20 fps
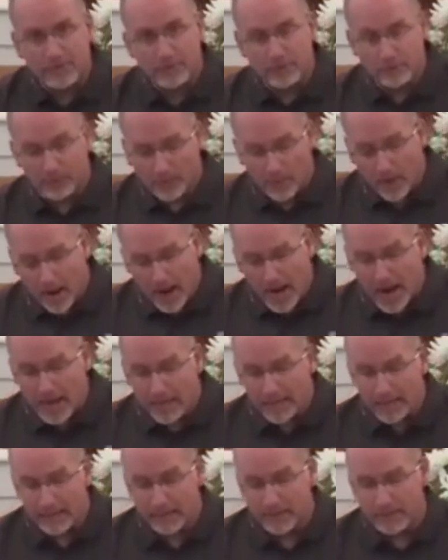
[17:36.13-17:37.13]

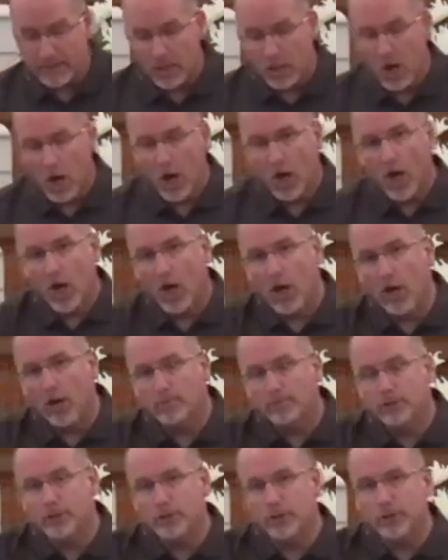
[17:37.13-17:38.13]
writing
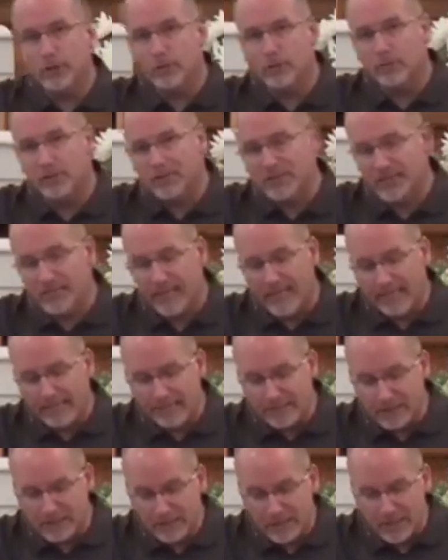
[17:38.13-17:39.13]
up to the
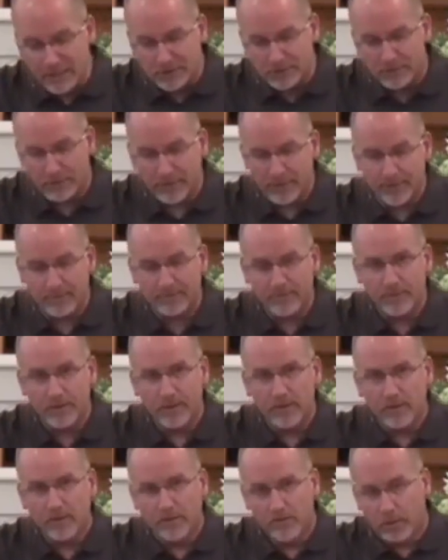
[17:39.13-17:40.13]
second century,
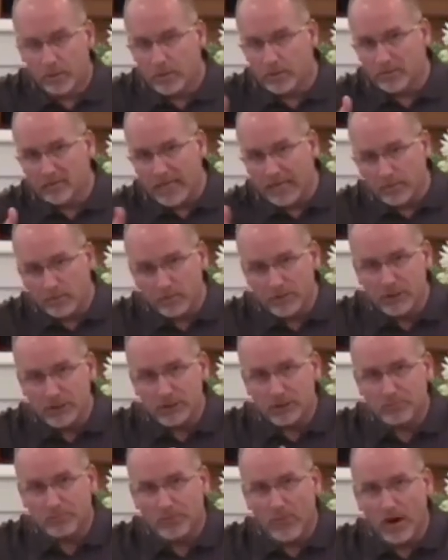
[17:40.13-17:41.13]
because that was
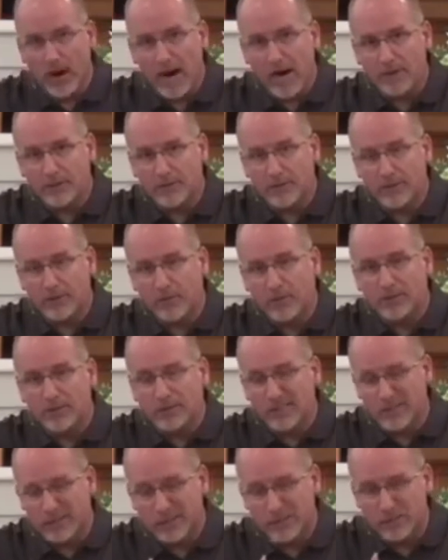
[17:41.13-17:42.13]
just prior to, it
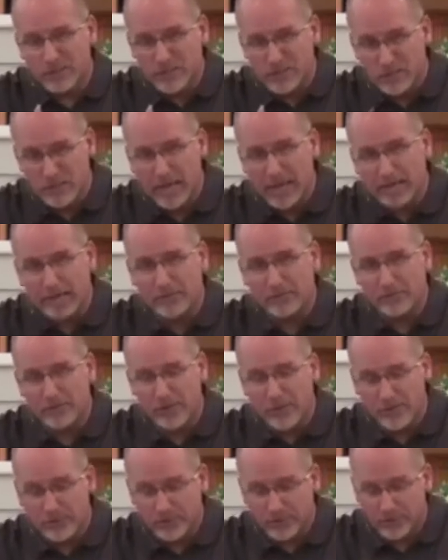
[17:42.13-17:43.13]
wasn't until the second
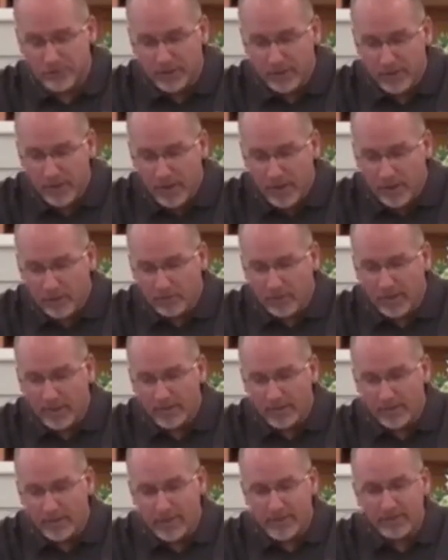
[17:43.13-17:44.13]
century
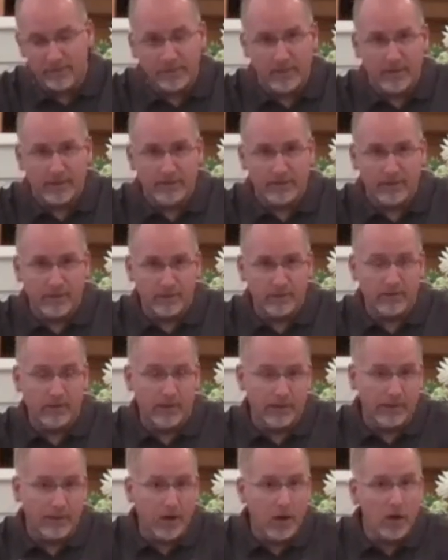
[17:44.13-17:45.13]
that
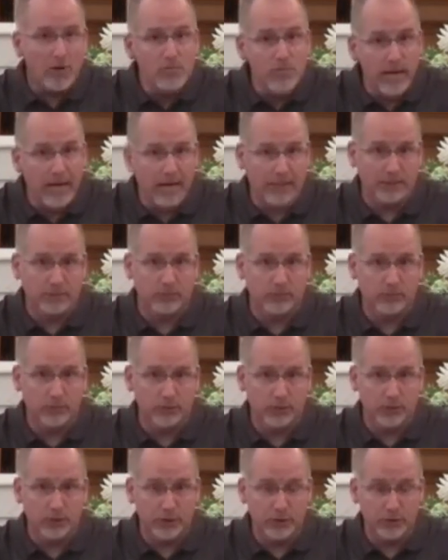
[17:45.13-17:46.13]
codex
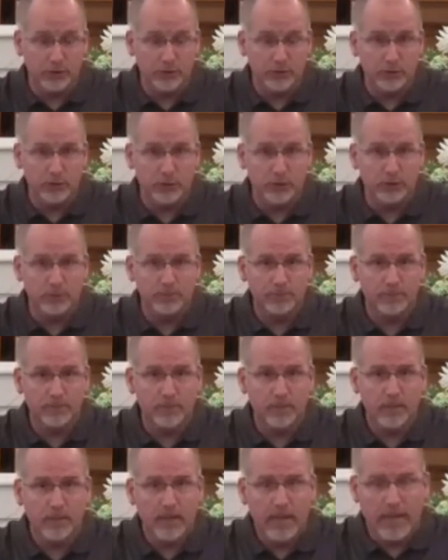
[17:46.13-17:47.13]
was used
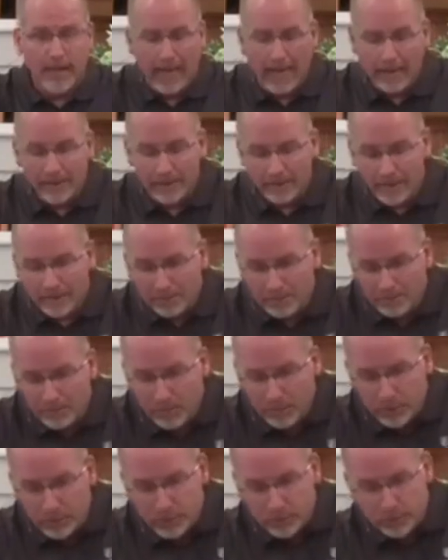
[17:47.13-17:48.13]
and that
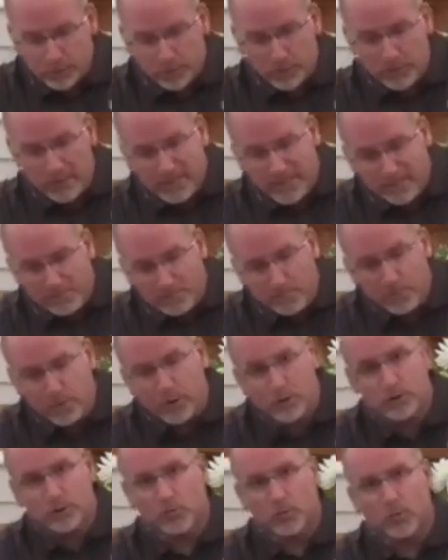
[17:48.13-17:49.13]
books or leaf
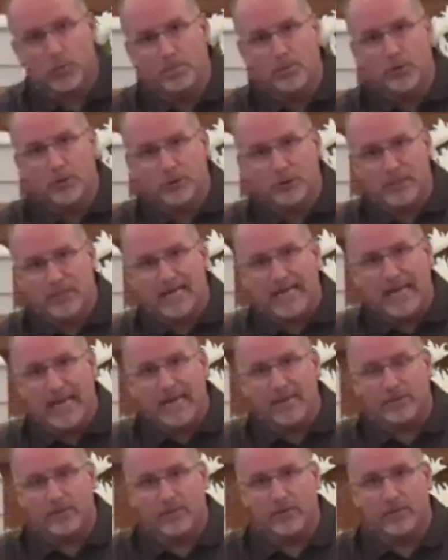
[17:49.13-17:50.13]
books were put
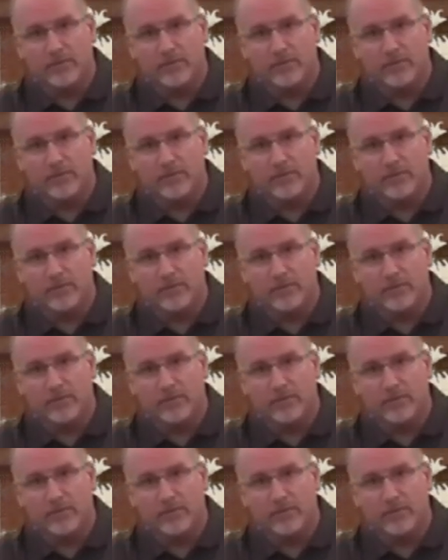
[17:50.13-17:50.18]
together.